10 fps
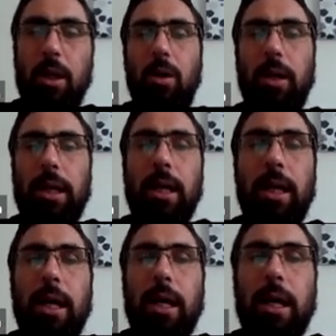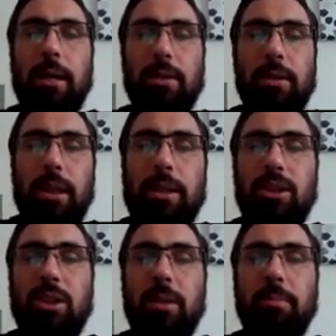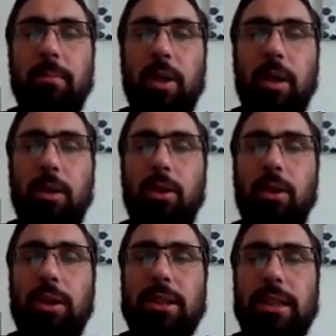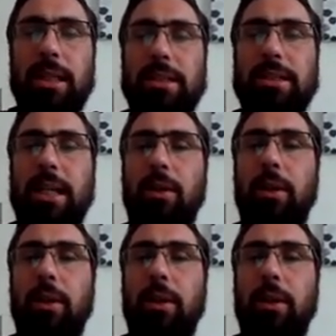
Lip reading: Okay. In some countries, it's now